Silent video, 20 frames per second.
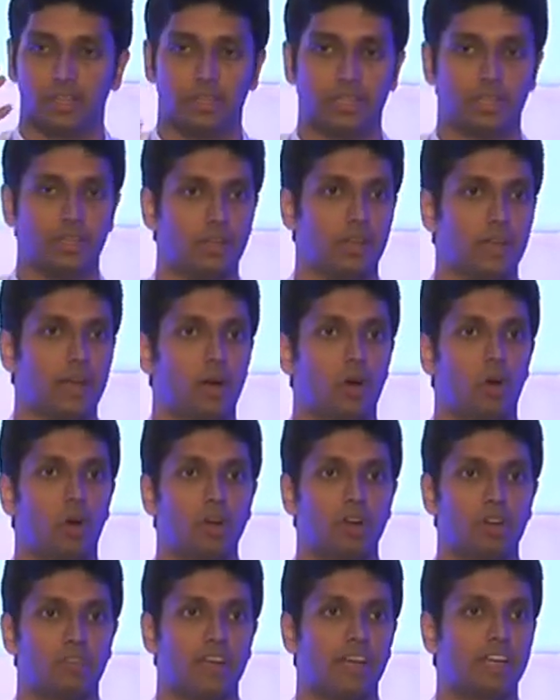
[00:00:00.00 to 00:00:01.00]
the
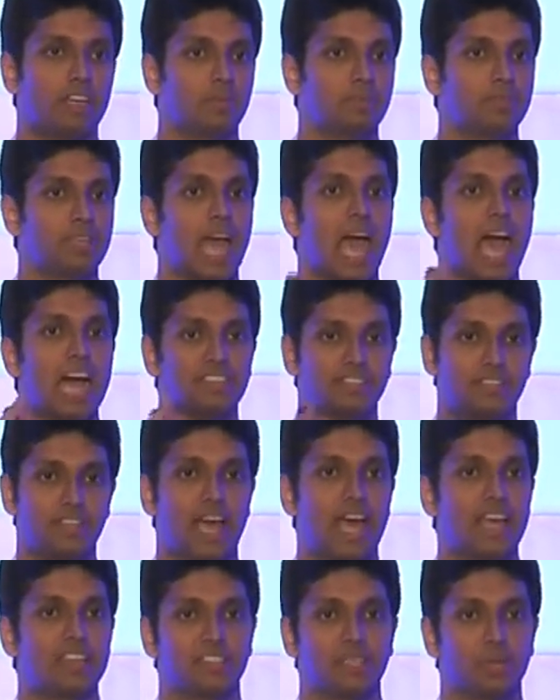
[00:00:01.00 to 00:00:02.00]
order of items
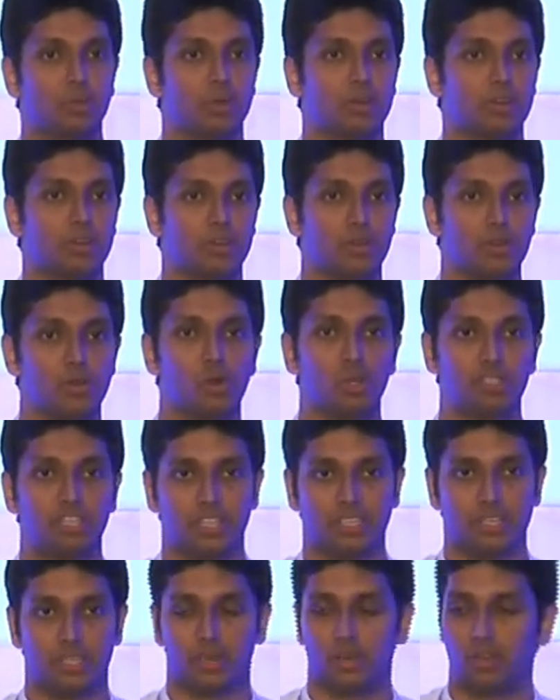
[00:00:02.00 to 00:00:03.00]
as they were, no
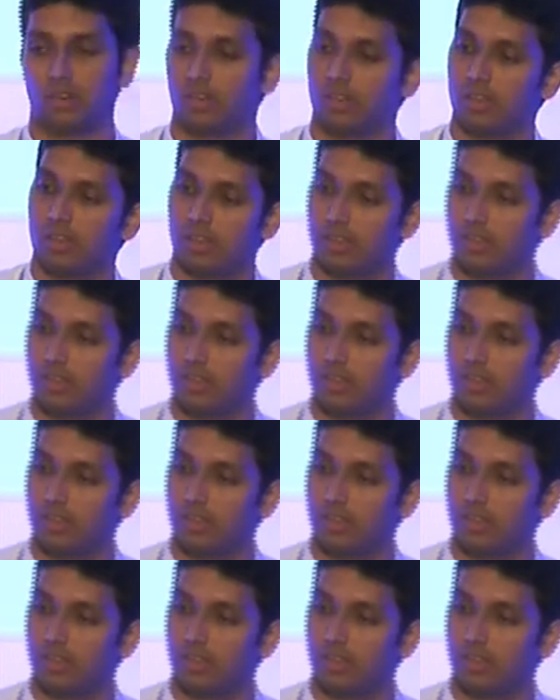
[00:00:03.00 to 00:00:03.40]
change at all.